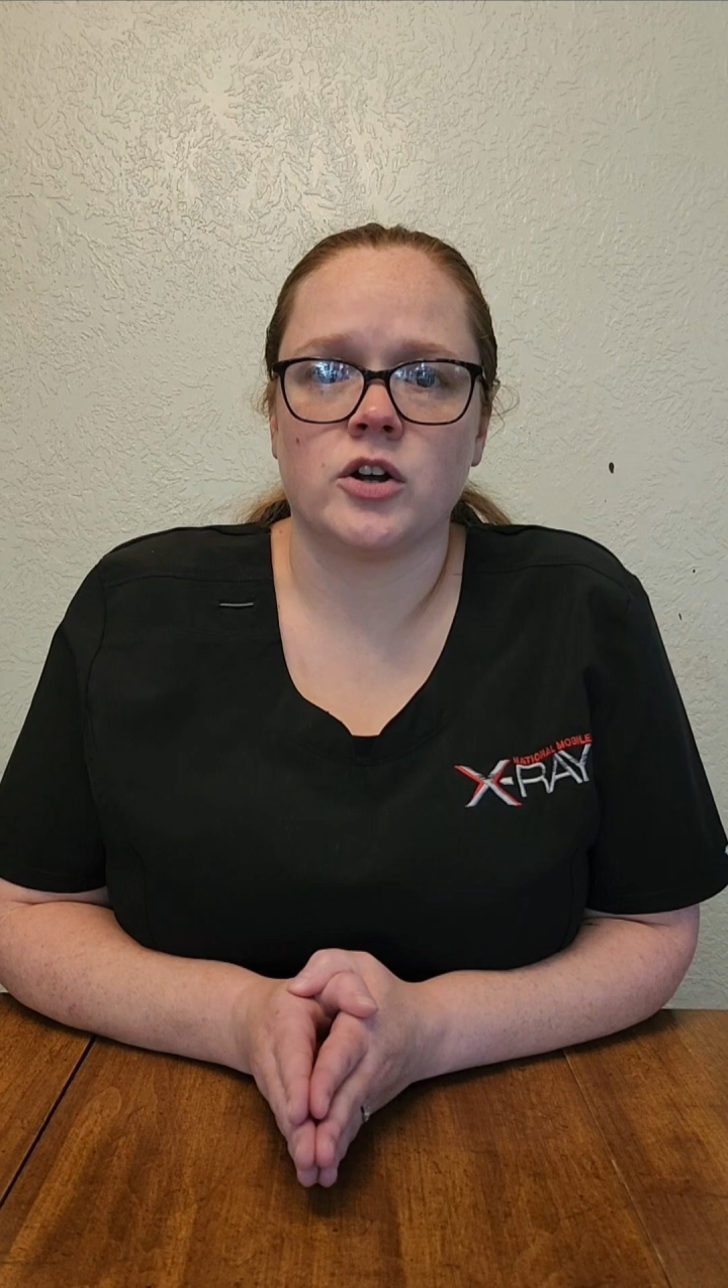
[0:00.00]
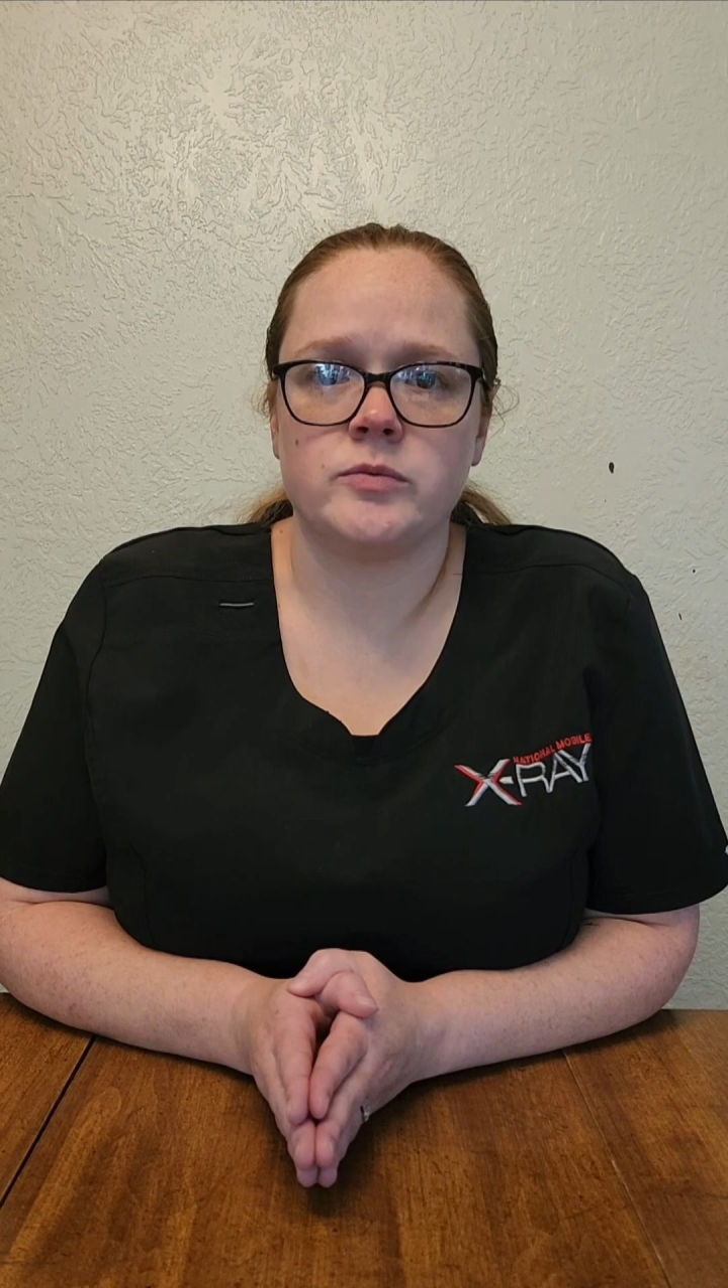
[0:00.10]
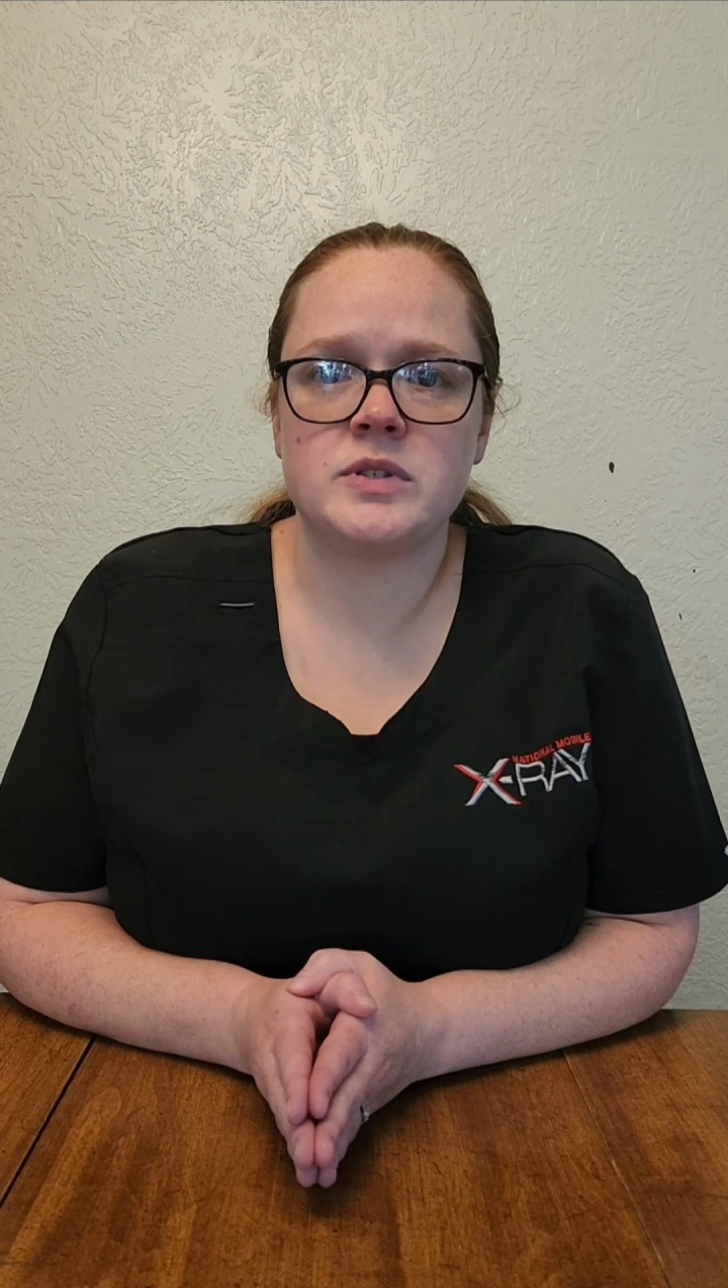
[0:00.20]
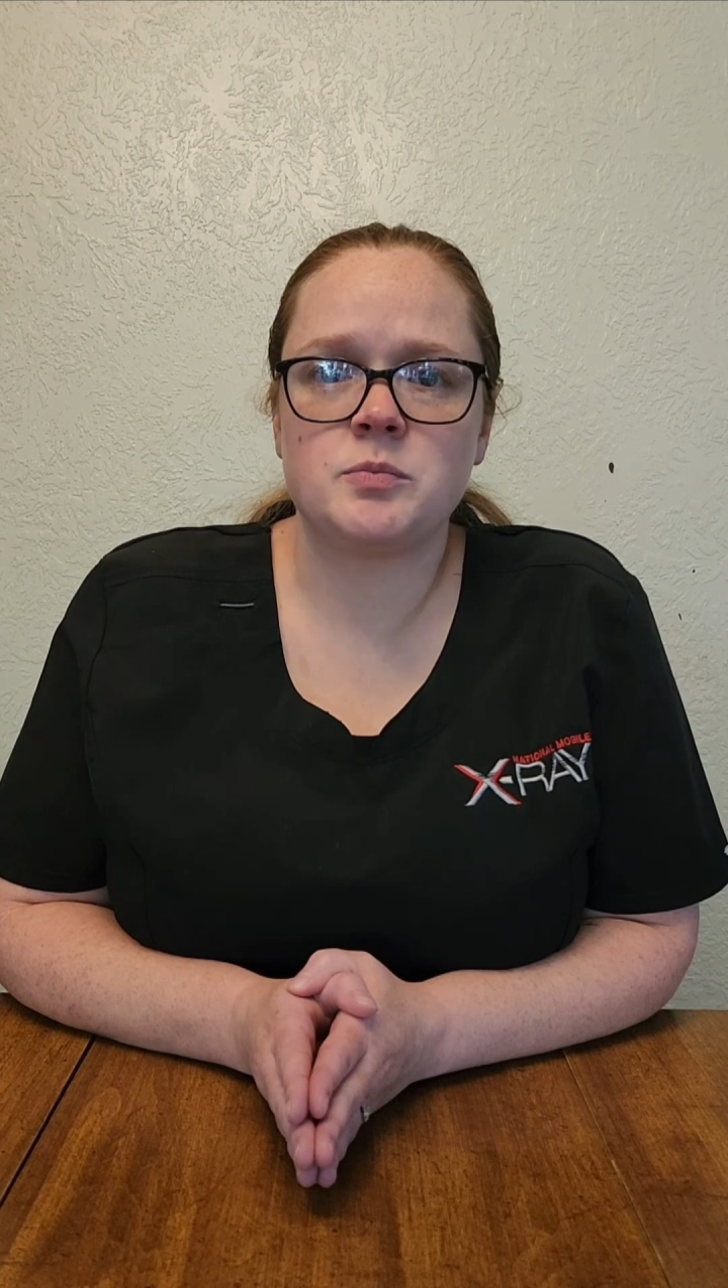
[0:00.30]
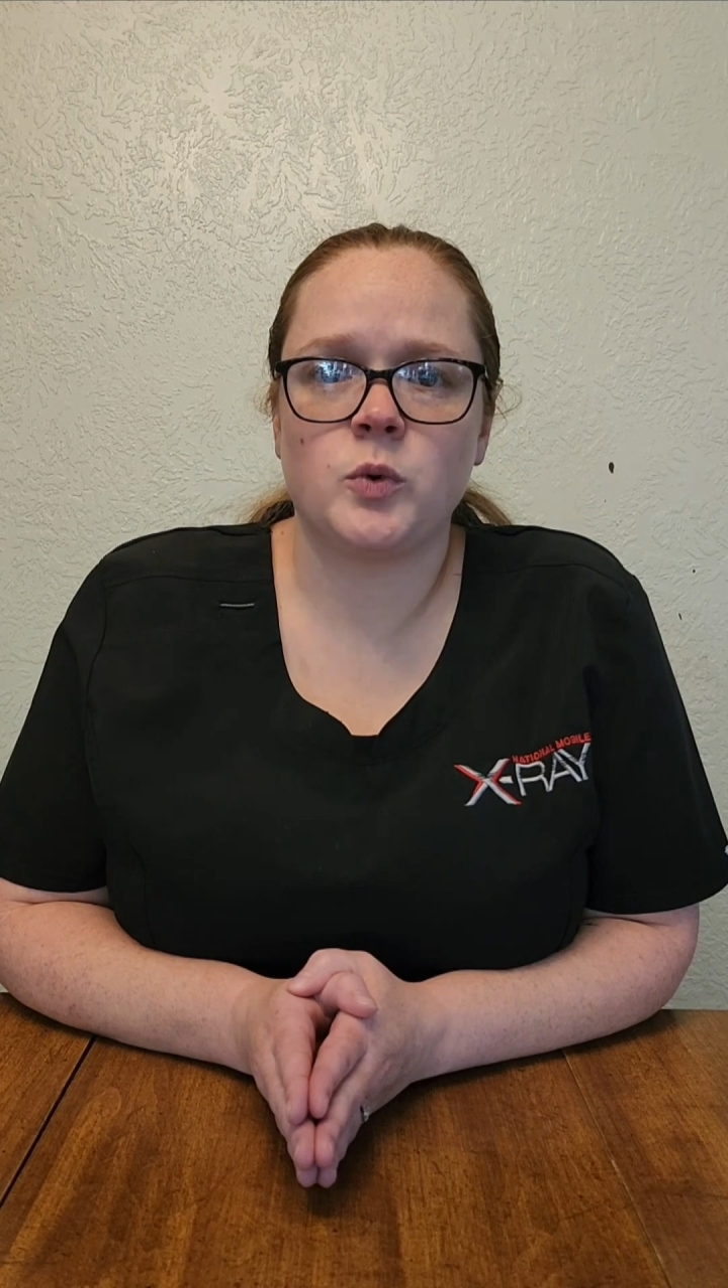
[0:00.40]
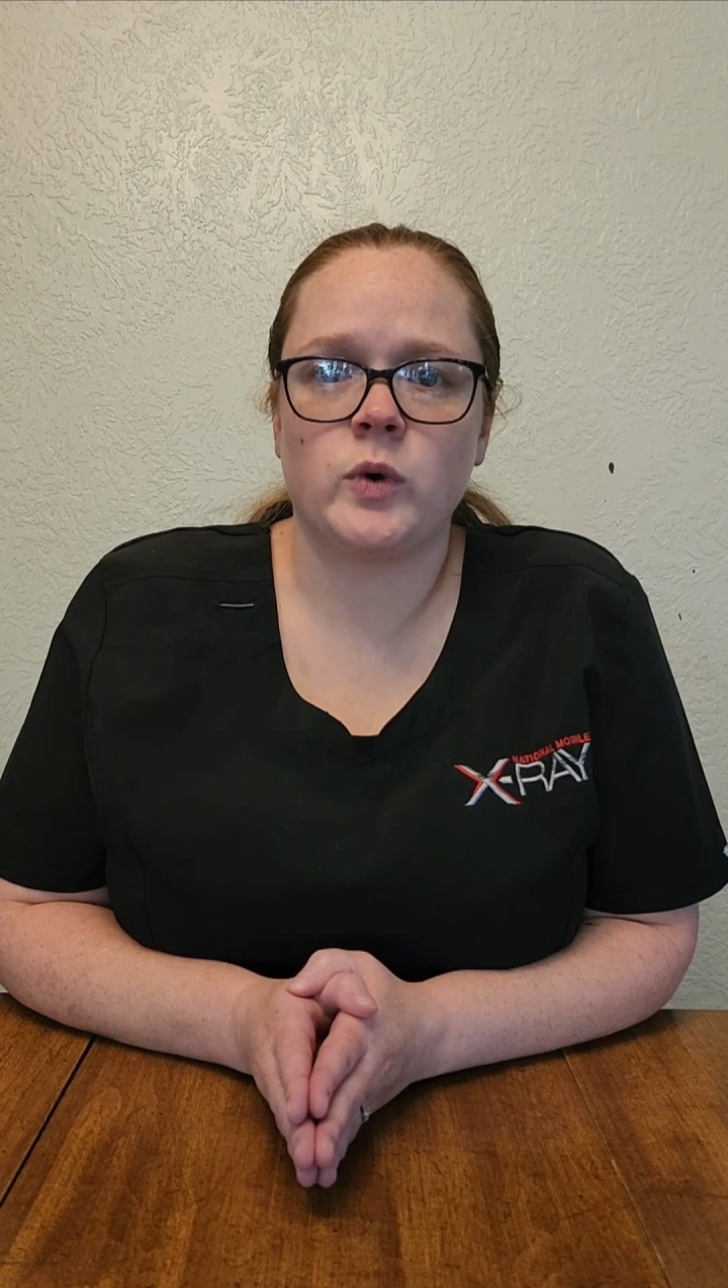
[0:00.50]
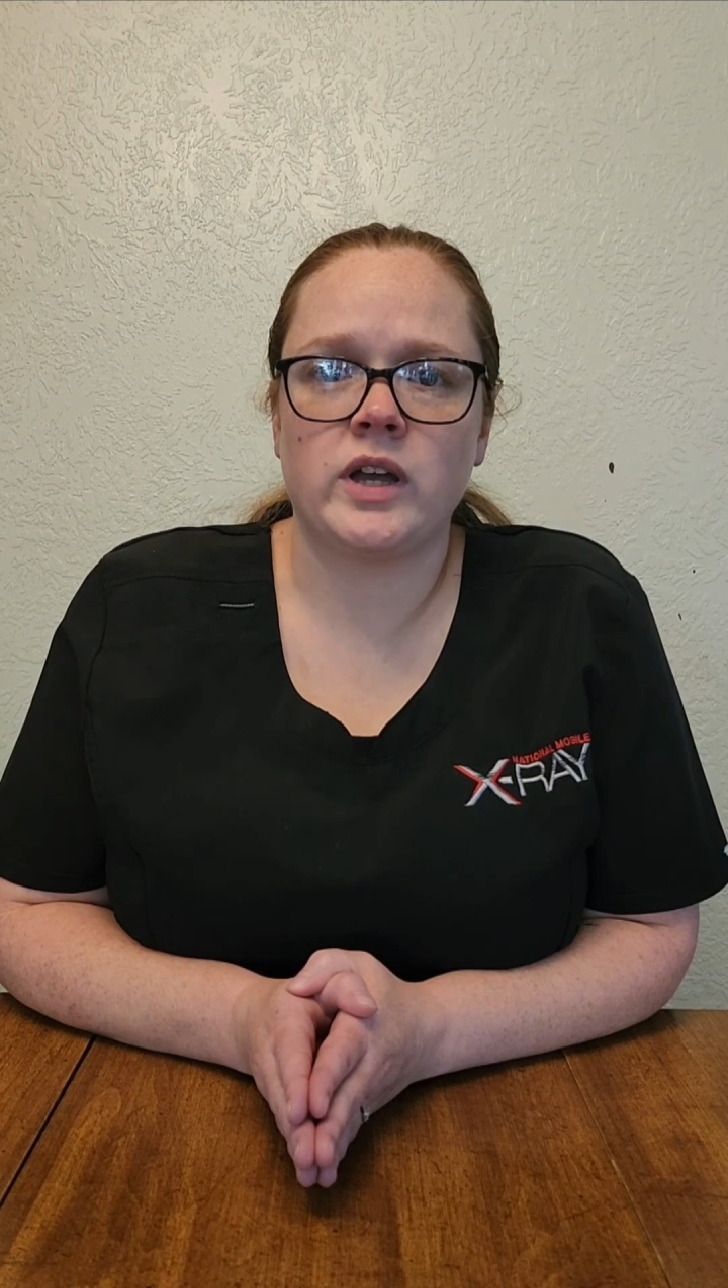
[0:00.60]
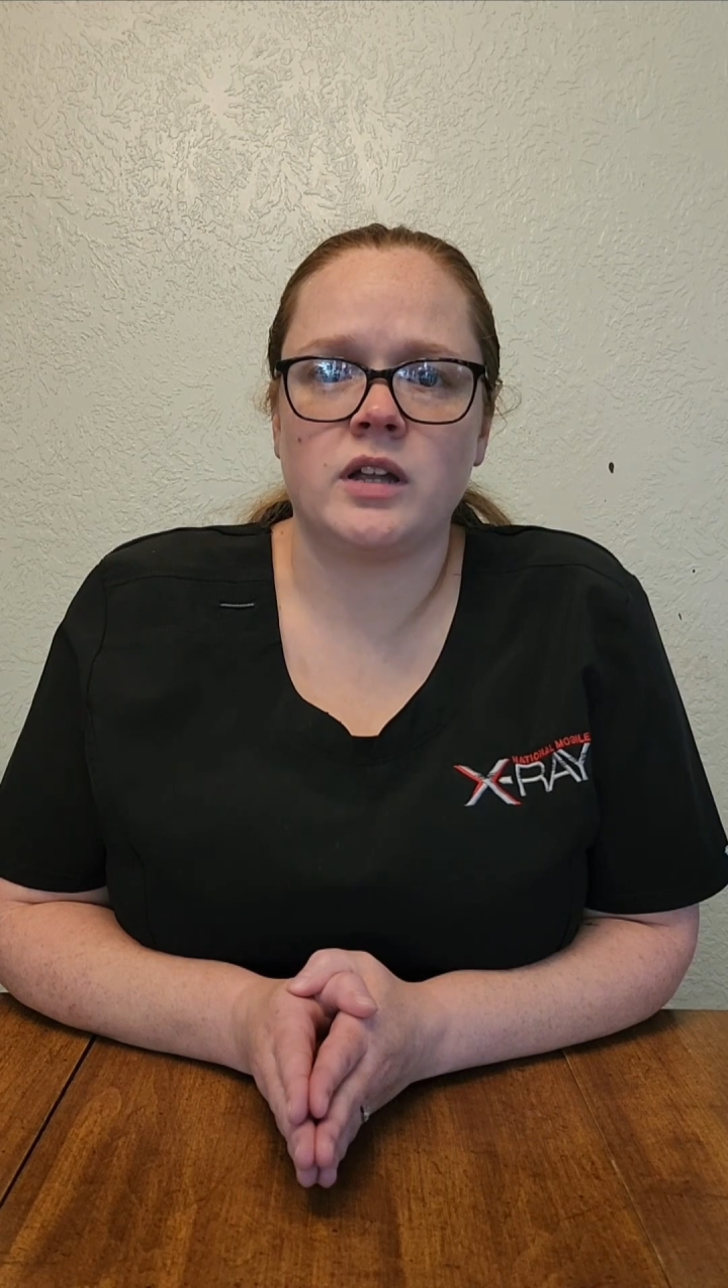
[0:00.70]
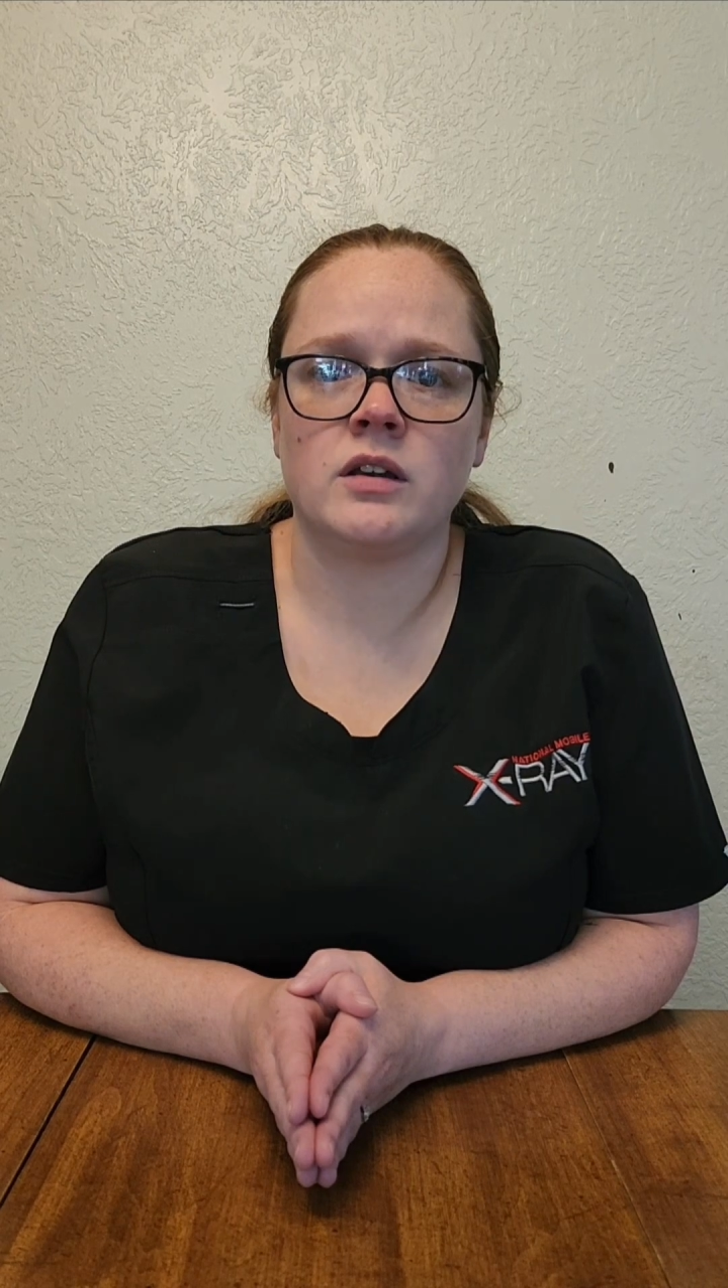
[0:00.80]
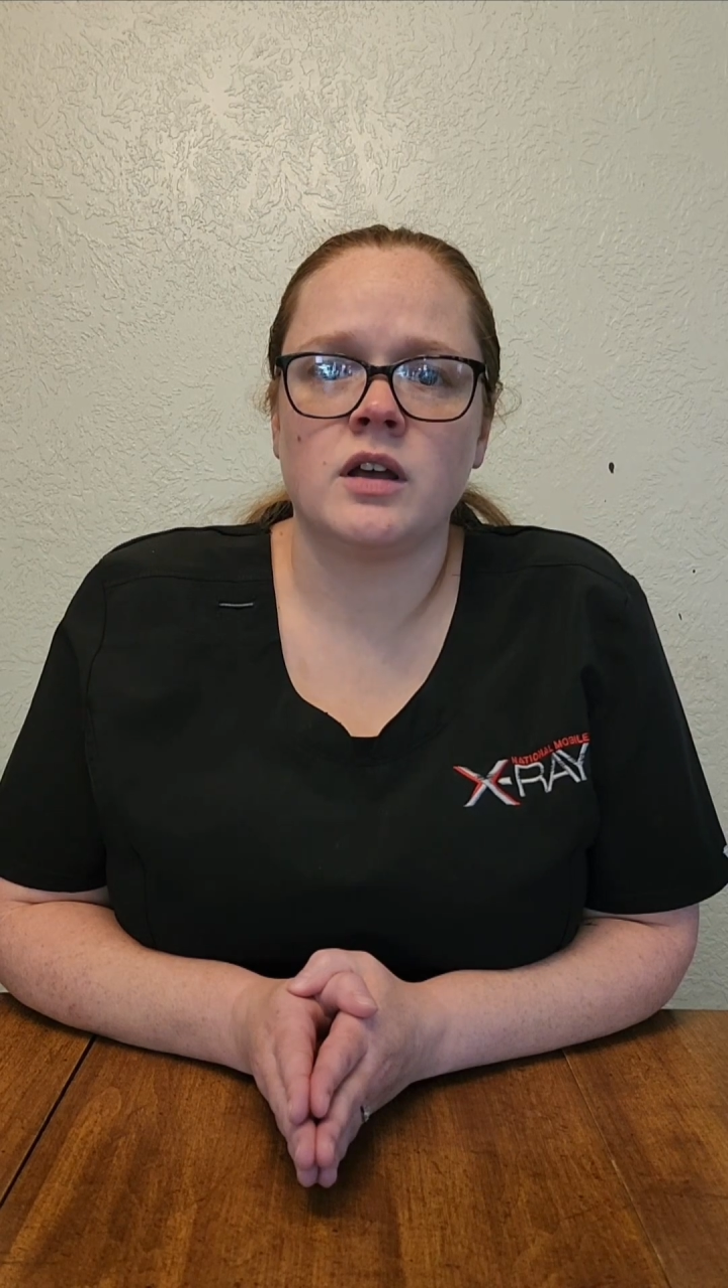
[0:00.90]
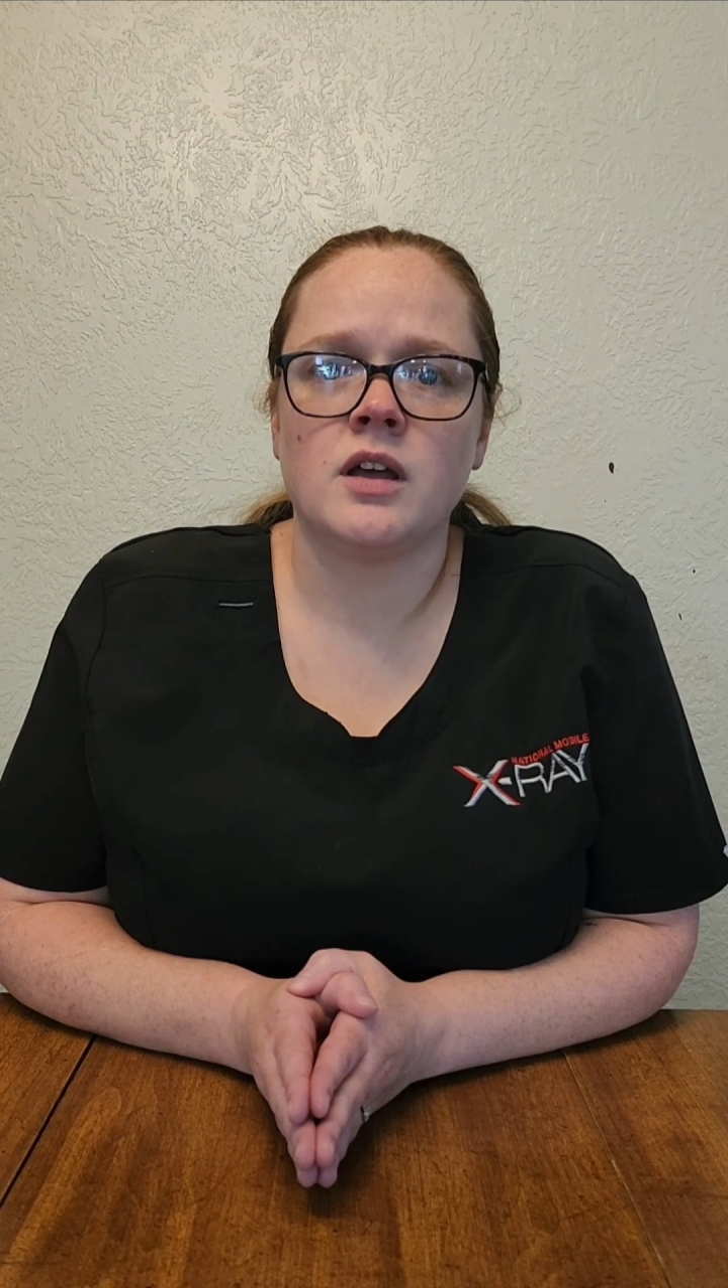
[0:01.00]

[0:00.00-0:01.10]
Erb's point,